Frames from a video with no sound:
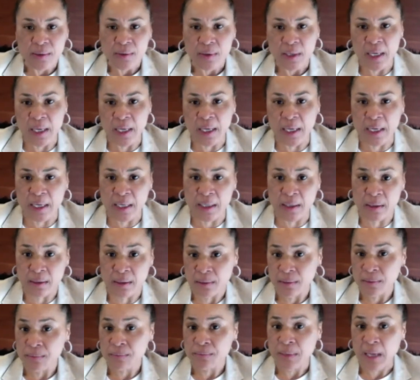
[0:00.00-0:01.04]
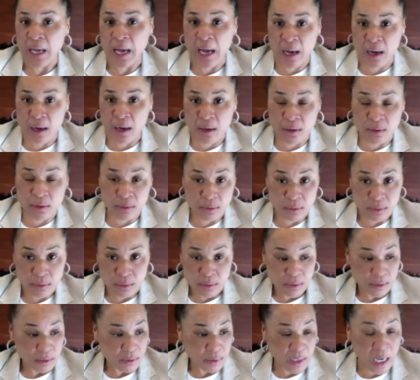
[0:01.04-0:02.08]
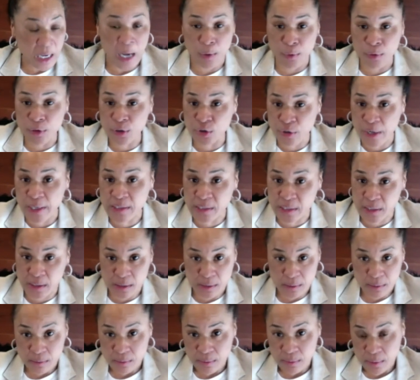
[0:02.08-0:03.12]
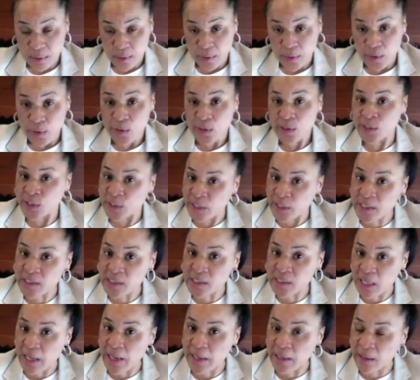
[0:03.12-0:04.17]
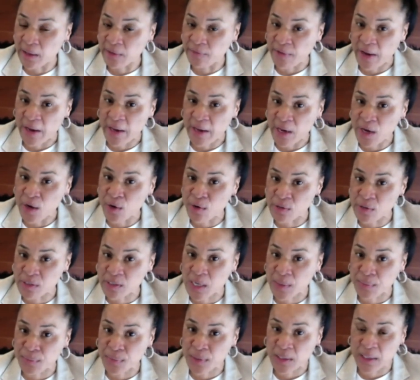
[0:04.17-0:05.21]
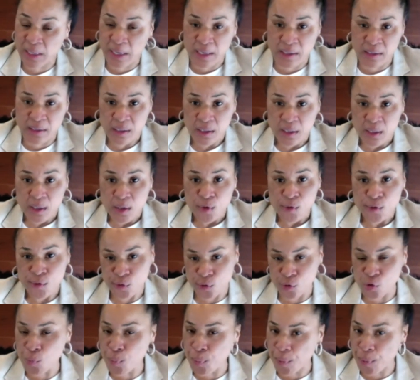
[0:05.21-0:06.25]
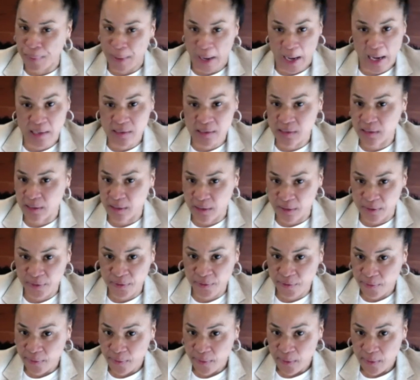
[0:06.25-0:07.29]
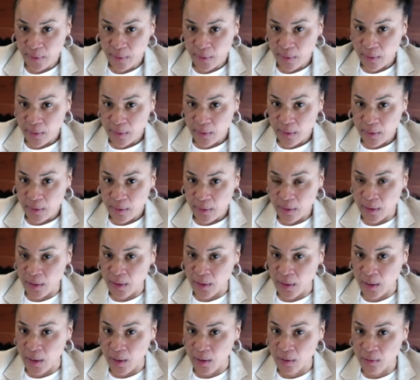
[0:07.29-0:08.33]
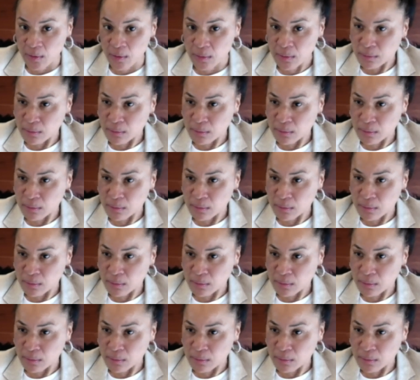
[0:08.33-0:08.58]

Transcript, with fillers: And I'll, I'll address it. Just like if I hear something that's super positive, you know,